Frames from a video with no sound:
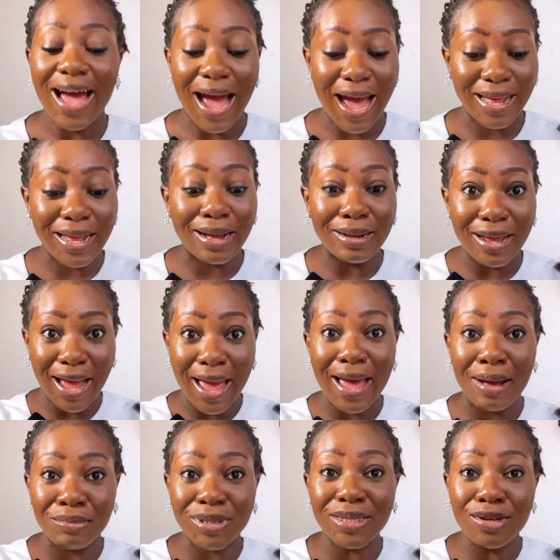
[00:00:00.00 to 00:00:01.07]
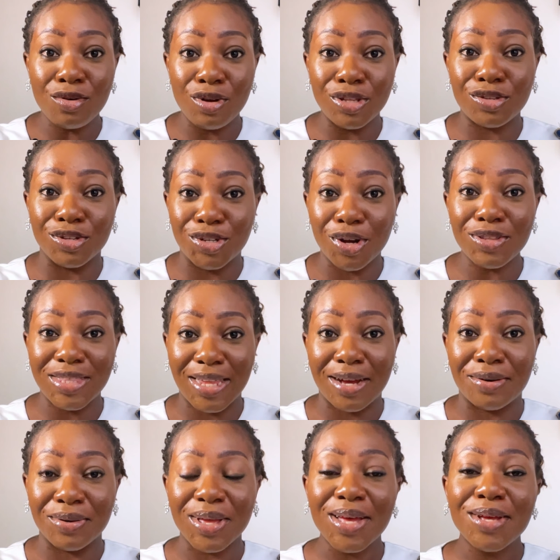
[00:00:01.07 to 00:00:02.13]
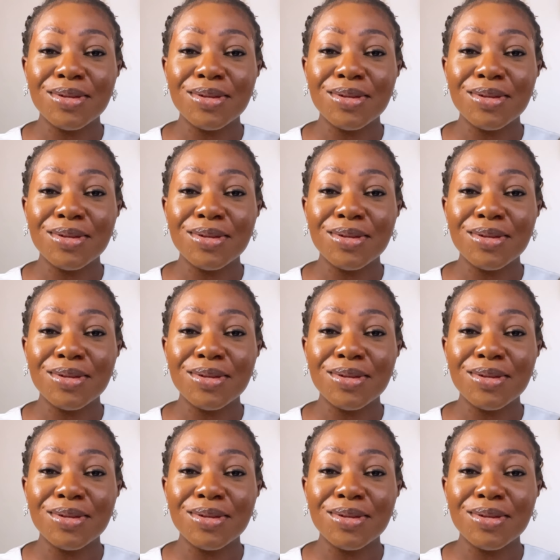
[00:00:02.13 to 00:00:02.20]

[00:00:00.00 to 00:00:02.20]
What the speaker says: I'm still going to jot down.